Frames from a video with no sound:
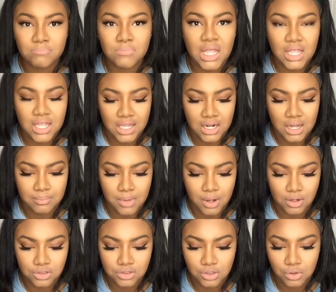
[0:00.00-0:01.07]
And I'm
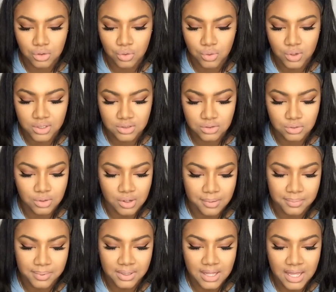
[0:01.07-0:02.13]
also going to
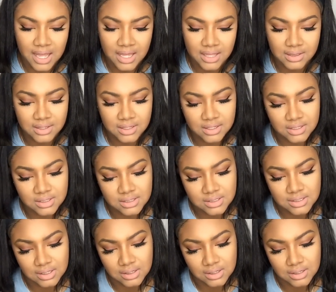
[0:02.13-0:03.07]
apply this